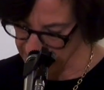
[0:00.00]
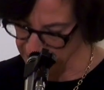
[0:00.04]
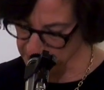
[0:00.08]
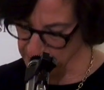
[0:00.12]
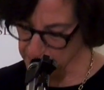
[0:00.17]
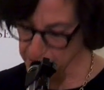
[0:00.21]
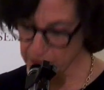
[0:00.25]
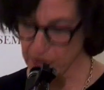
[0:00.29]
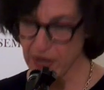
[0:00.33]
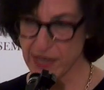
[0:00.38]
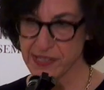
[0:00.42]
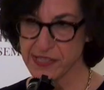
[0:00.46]

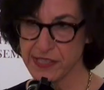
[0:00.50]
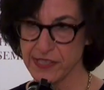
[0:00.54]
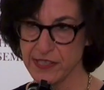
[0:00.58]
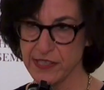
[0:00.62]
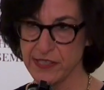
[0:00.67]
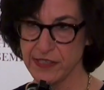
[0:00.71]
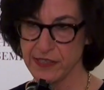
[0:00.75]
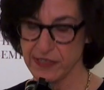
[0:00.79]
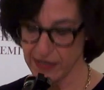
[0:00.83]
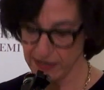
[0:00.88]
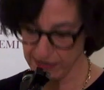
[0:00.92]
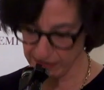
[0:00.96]
the
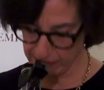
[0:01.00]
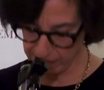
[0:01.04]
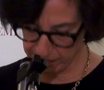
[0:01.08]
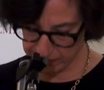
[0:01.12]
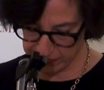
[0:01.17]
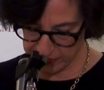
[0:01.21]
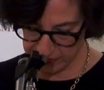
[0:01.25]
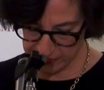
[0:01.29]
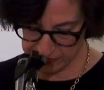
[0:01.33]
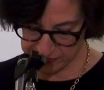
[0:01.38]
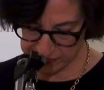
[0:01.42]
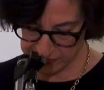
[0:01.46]
president
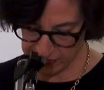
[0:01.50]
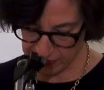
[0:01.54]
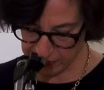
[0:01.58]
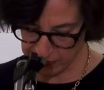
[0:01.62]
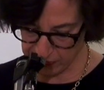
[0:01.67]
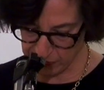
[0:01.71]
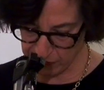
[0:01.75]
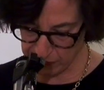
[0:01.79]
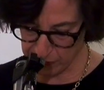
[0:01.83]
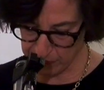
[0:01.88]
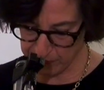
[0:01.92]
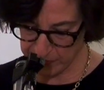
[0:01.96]
of the
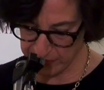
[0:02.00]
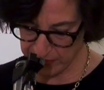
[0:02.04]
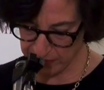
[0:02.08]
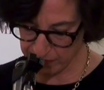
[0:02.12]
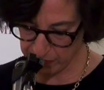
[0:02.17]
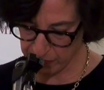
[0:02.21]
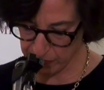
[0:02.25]
Executive Committee